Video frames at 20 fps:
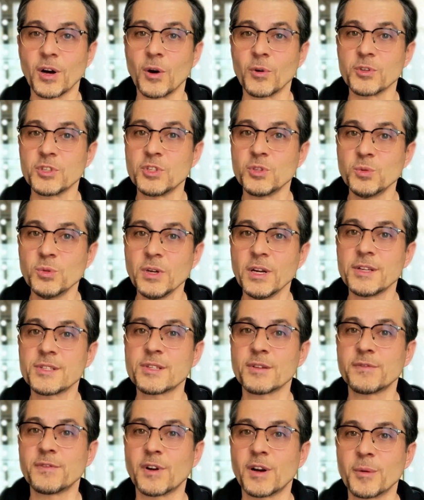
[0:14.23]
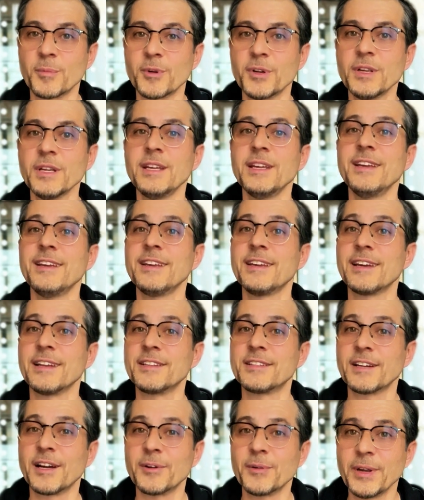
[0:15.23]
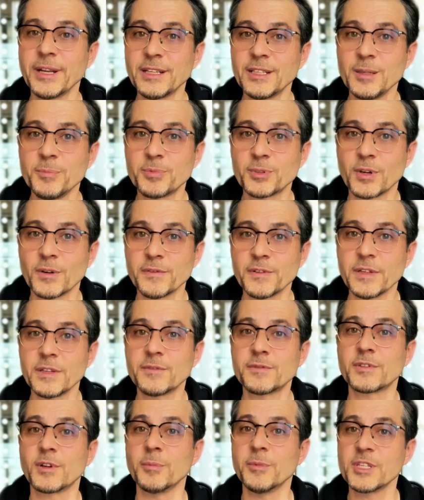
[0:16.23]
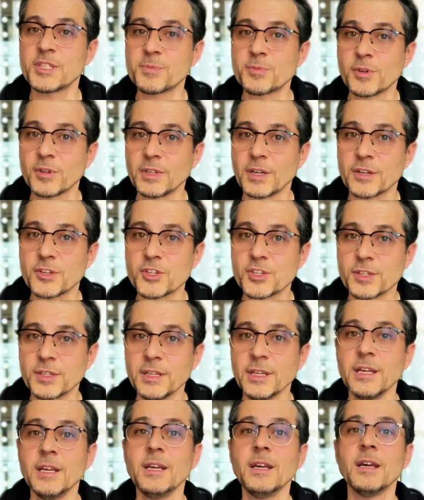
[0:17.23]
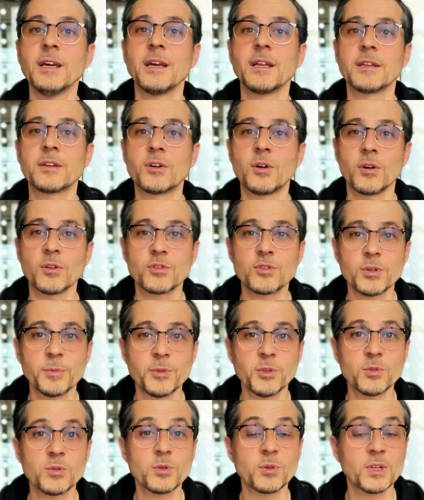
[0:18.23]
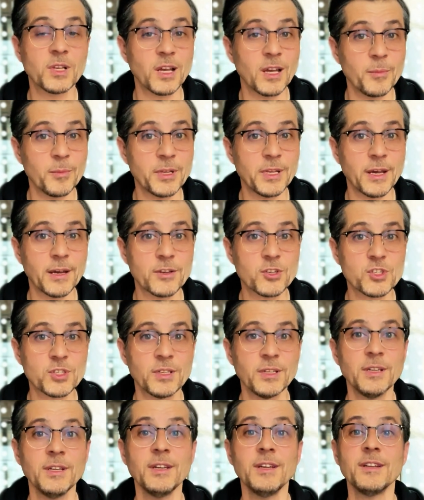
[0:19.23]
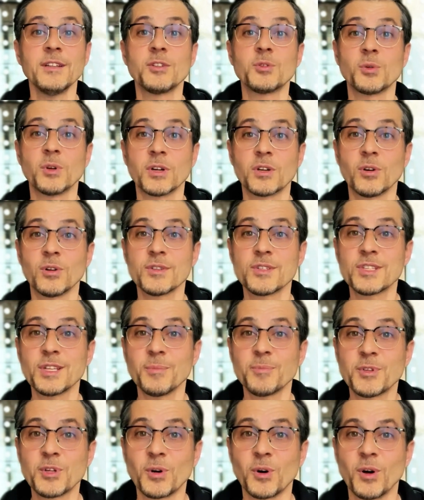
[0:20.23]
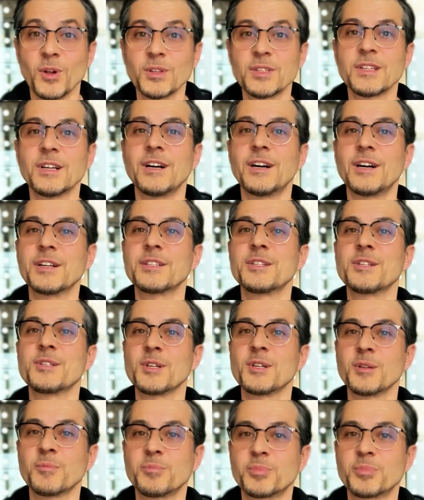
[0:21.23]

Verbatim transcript: how you as a farmer can directly profit from its production and contribute to climate action through a concept called Artisan